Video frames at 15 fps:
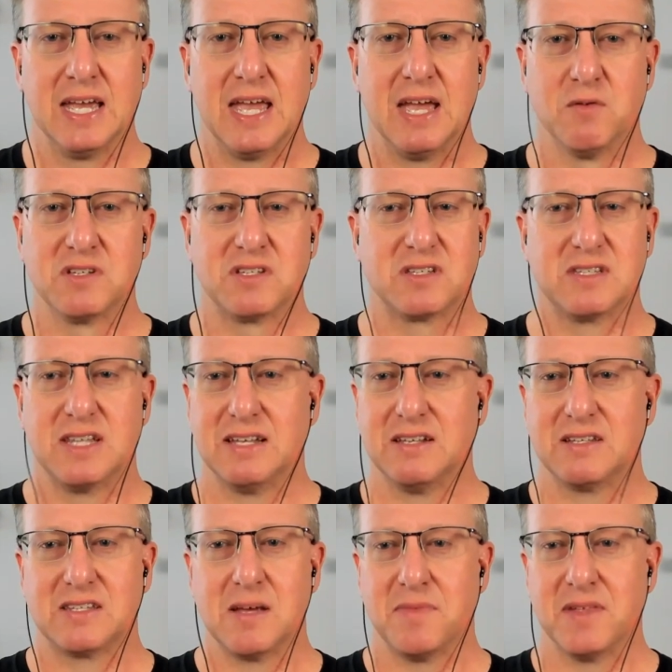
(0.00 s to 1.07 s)
It was
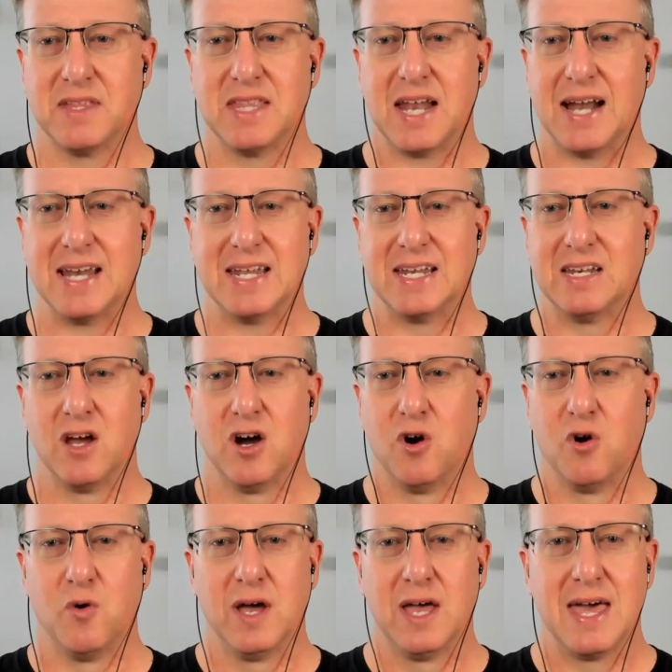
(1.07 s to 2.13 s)
something that I didn't
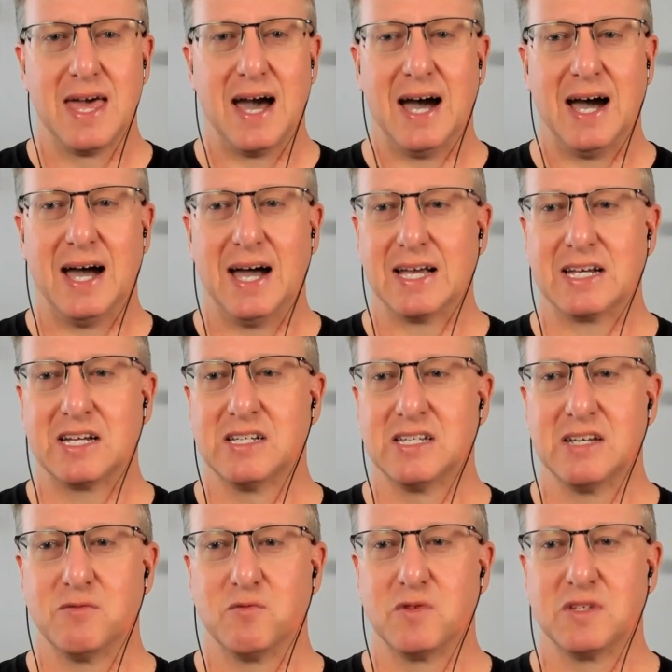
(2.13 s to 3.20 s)
know because
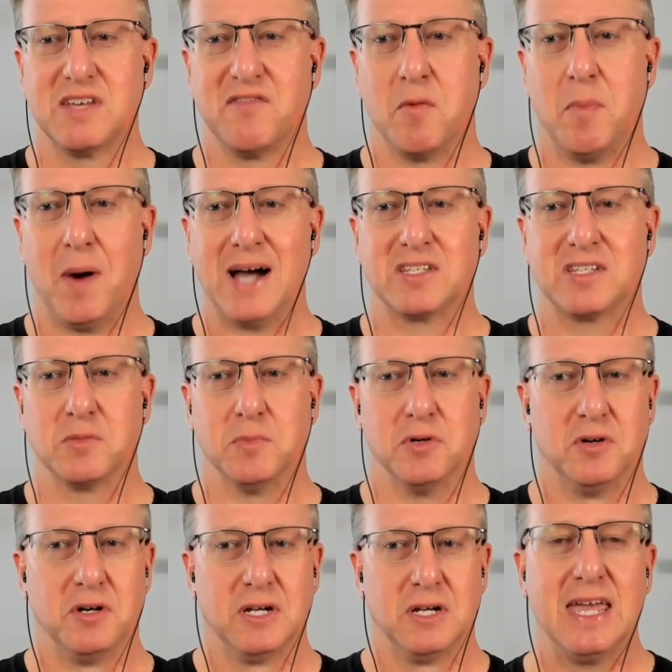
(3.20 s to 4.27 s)
uh, it was even
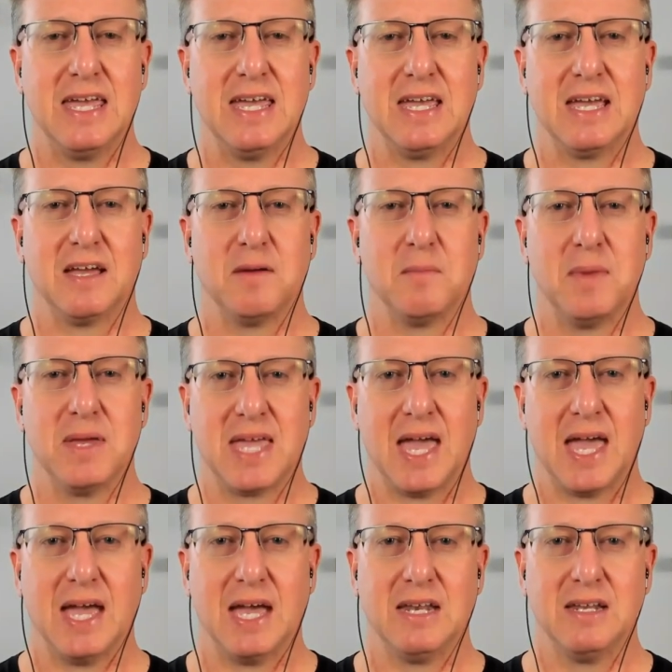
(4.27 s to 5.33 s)
possible. He
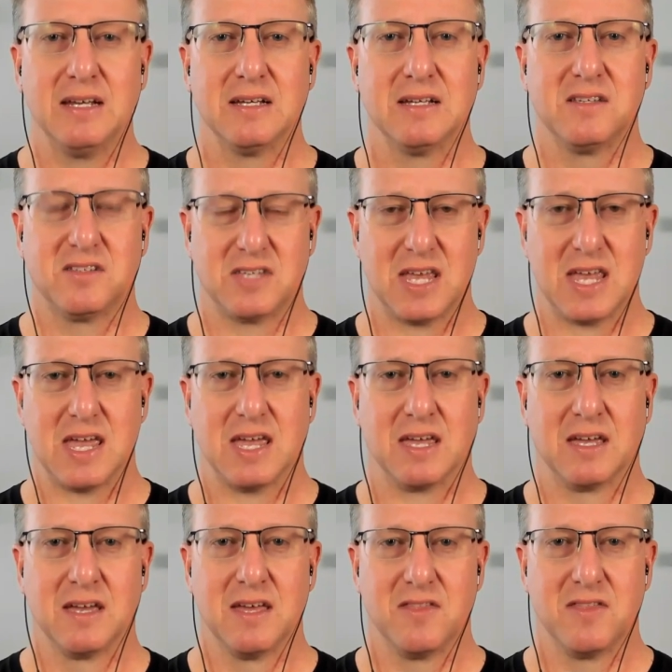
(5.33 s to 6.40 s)
began
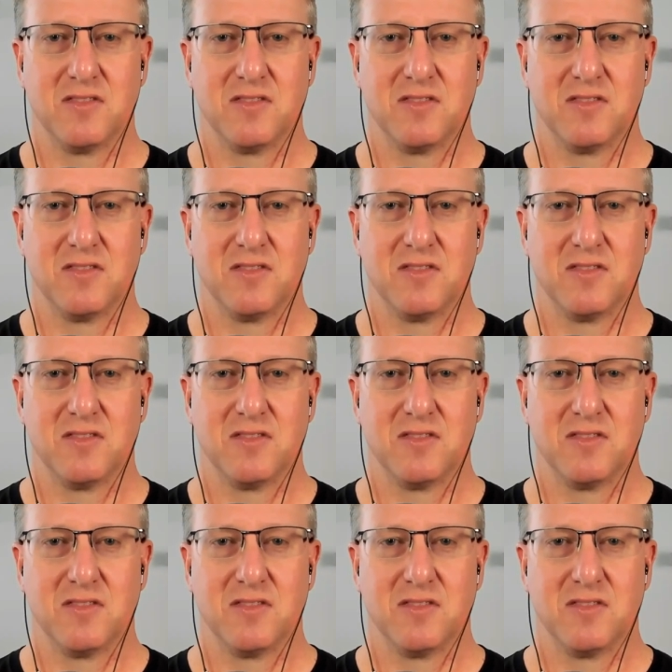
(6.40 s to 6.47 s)
seeing